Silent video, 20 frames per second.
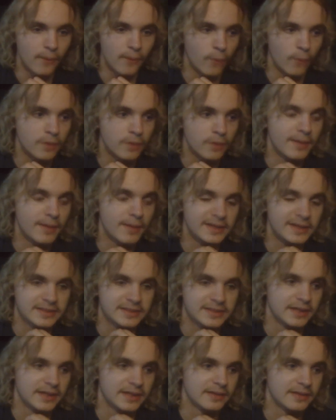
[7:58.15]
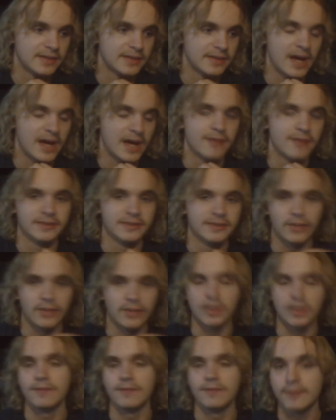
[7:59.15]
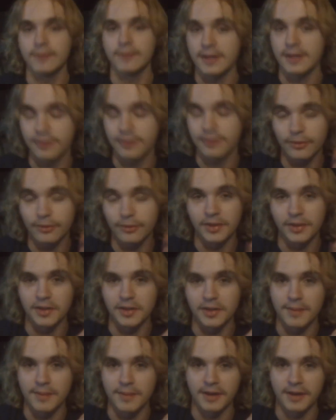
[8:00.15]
One mindset to have is that whenever you get a thought in your